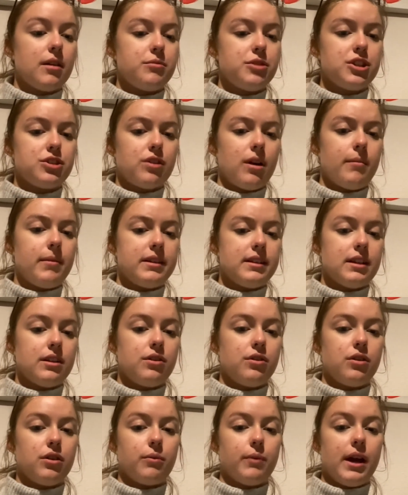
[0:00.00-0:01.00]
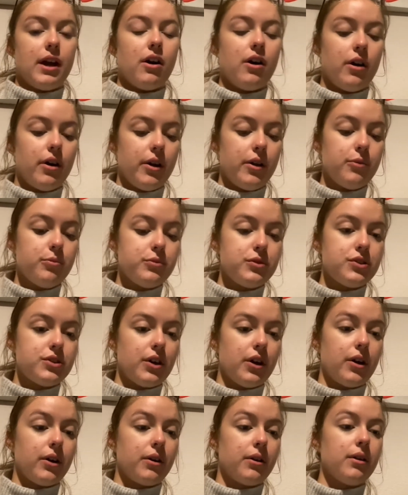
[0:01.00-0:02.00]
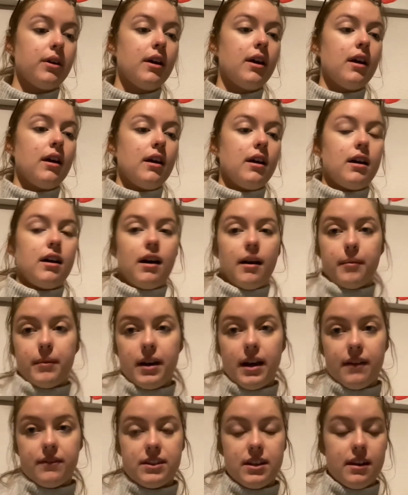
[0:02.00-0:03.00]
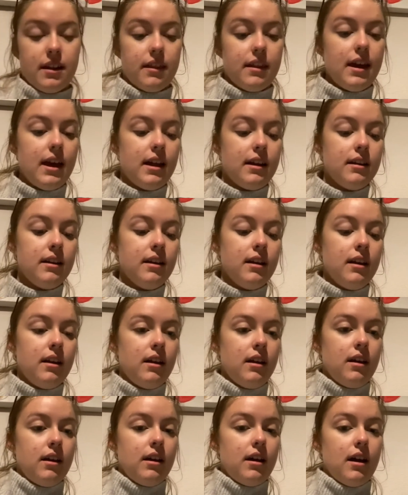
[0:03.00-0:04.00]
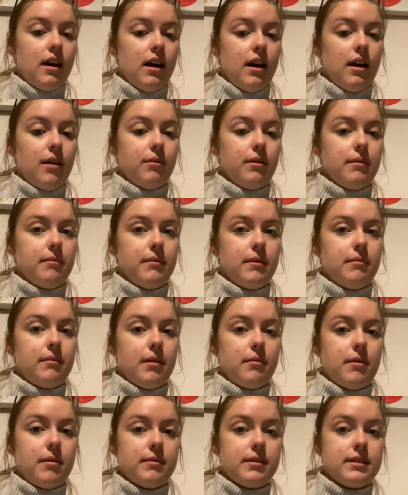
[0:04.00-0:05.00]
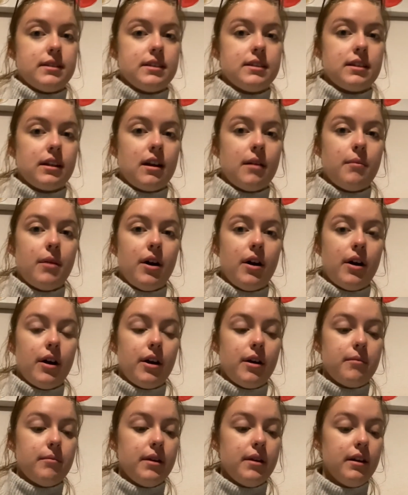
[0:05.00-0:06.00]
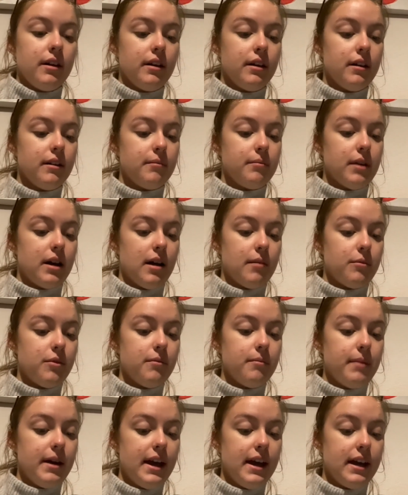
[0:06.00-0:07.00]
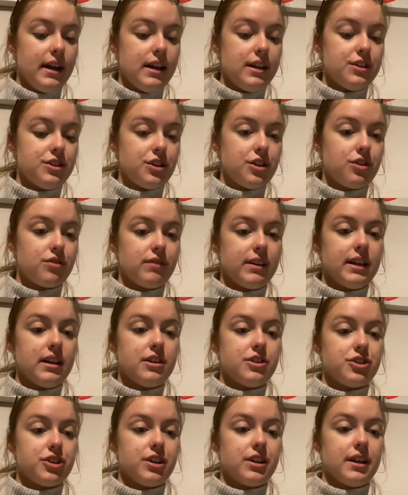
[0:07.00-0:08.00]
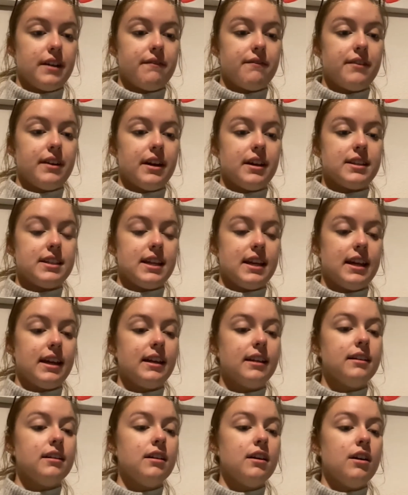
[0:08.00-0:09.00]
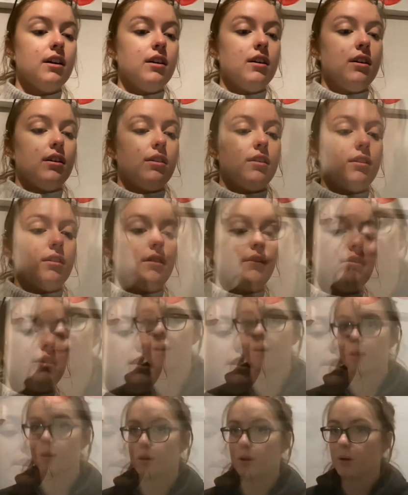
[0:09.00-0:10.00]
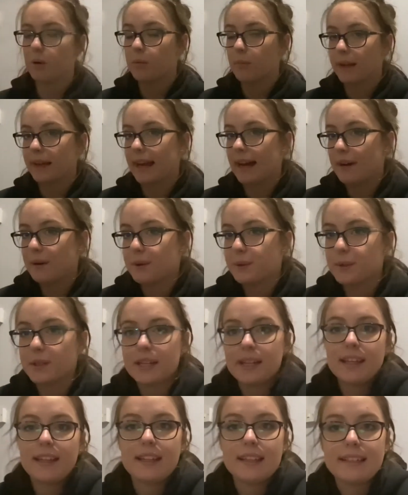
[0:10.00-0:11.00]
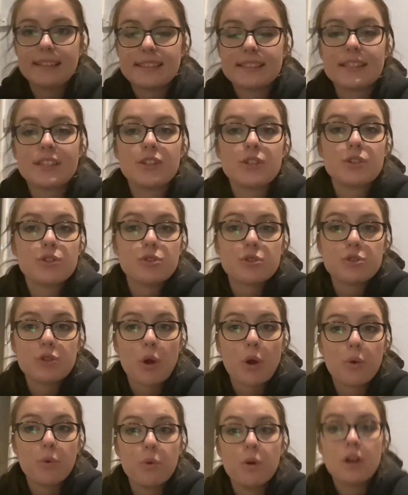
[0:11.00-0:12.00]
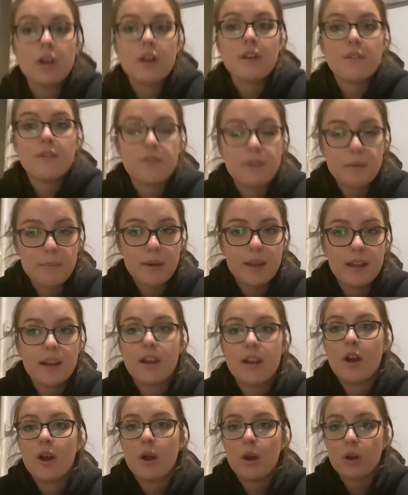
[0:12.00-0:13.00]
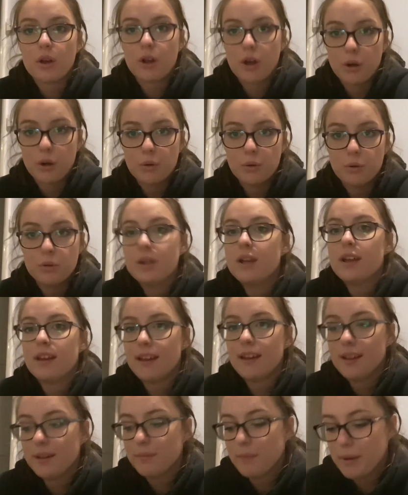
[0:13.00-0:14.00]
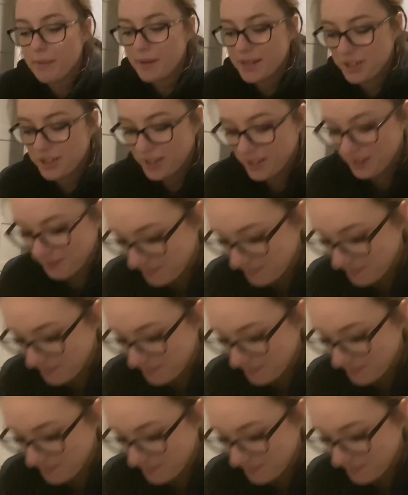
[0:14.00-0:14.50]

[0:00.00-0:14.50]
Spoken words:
She's grabbing dinner on the way home, so I'm gonna have dinner then when my mum and sister come home. But I'm on page 313 of this. Oh my god, it is so flipping cold in my bedroom.